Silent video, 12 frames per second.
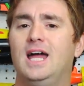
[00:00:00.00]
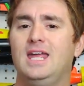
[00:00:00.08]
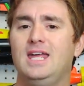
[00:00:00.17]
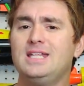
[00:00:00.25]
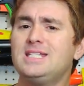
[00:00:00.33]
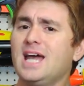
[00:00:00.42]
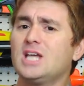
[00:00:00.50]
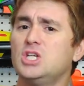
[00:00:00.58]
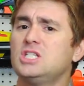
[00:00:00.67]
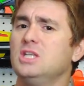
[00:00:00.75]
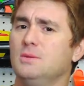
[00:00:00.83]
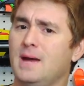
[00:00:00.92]
It's actually
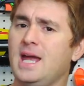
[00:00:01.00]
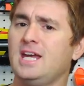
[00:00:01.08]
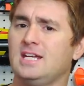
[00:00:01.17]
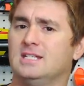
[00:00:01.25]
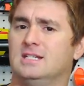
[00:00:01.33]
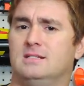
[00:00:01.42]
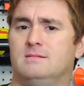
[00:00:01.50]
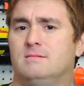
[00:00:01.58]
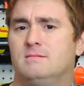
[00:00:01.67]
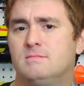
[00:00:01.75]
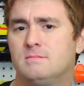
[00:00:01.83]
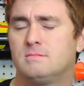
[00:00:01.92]
still made.
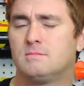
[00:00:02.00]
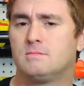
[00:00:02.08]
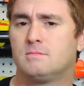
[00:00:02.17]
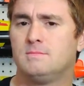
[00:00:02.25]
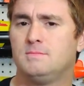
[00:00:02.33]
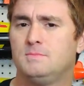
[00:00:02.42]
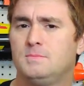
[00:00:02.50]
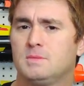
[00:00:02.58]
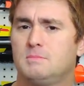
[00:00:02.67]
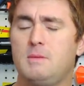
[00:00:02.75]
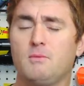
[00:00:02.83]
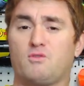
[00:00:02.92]

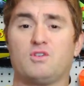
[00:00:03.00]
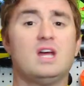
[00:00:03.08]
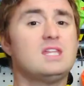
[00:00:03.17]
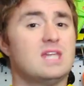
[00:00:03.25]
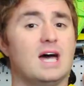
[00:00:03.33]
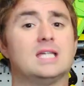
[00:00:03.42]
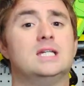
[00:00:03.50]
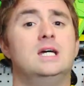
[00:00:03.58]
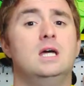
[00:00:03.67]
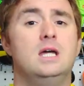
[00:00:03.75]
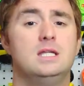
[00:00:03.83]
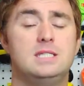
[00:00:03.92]
People forget that.
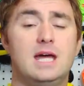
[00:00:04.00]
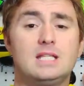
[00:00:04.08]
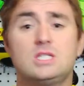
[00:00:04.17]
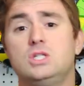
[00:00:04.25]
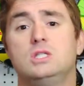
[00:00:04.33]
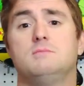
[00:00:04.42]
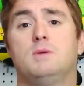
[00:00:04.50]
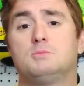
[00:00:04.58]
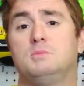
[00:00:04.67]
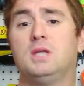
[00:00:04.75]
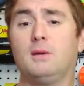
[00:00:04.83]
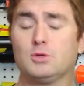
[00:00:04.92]
Next to the Buzz
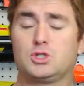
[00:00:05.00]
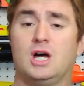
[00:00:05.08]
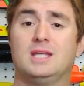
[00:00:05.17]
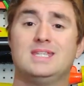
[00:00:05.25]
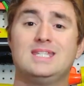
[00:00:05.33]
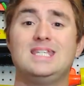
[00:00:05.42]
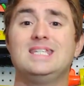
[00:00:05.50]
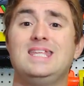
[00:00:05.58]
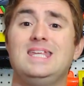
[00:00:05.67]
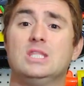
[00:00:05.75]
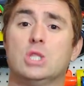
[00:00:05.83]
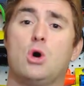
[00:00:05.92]
Bee Double Shot, this is
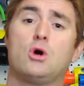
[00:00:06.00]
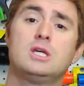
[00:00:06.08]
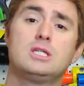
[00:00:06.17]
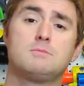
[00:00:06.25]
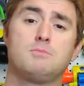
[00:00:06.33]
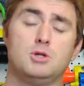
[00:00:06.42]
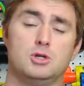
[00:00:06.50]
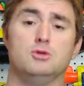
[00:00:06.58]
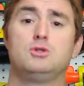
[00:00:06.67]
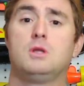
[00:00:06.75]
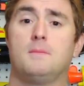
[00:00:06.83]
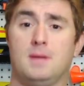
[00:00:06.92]
the longest
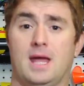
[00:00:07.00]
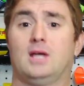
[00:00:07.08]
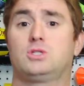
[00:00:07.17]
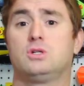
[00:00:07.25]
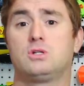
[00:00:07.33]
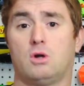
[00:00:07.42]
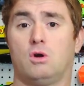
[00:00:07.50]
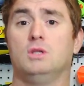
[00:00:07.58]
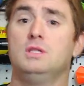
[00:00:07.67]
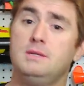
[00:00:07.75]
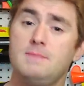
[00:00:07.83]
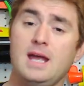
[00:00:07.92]
produced blaster
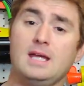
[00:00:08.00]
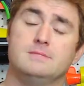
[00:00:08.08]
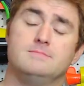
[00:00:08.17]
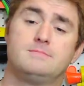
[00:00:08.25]
currently made.